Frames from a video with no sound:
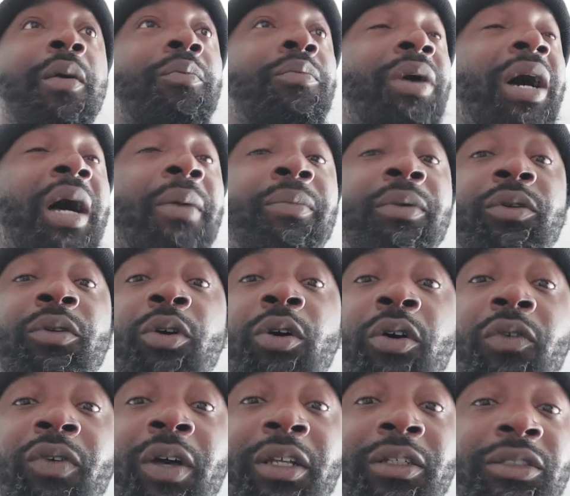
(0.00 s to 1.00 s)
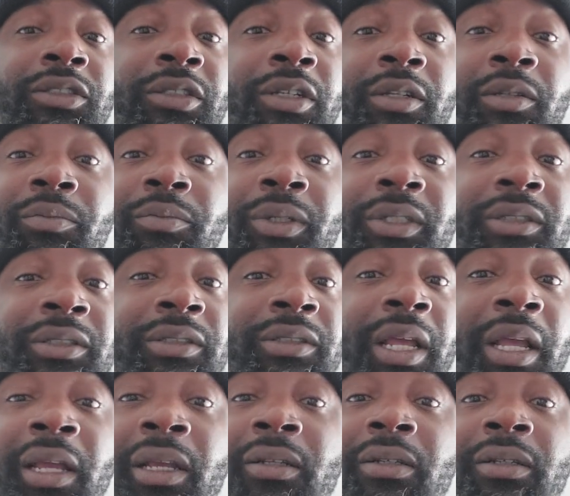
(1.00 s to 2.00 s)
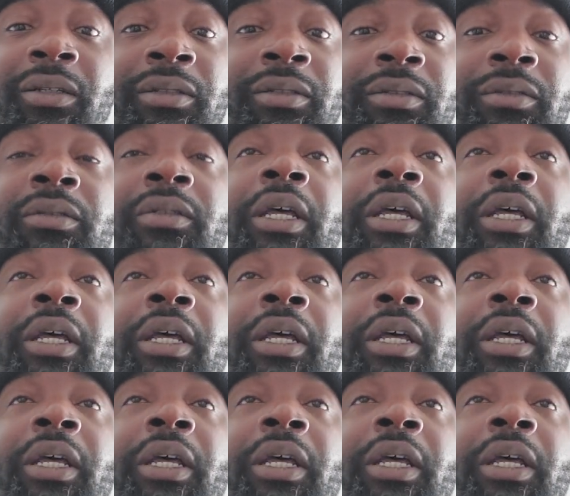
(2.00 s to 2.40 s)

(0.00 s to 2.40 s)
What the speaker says: popping off, I shouldn't be standing.